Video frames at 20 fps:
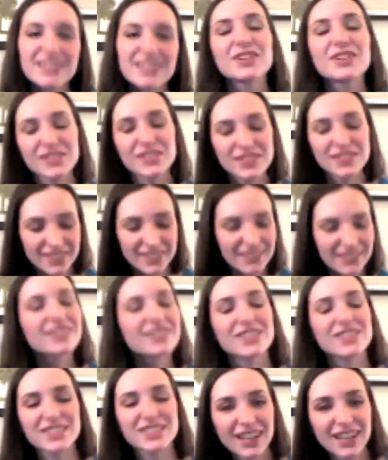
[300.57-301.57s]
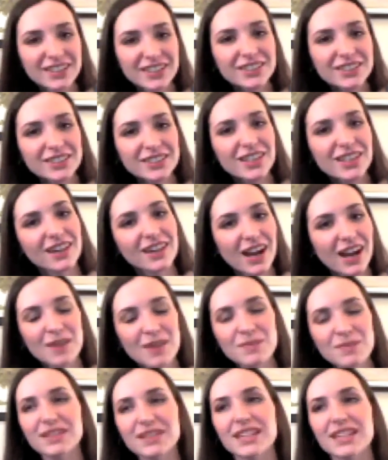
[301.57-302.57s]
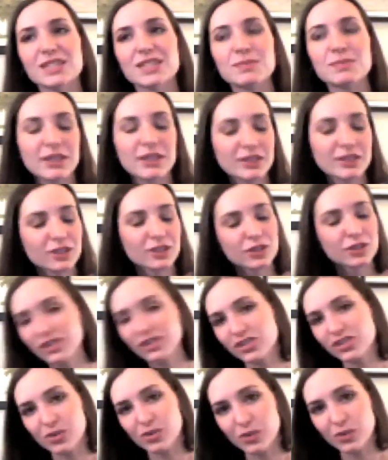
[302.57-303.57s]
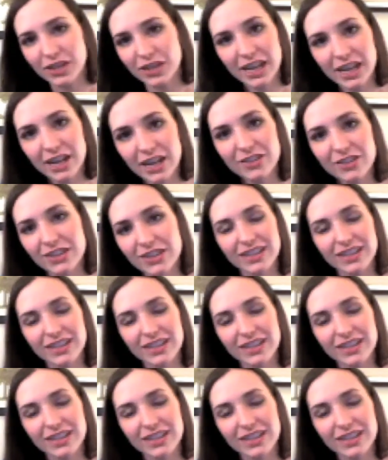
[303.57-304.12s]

ChristianaLittle.com, and that's spelled Christian with an A on the end,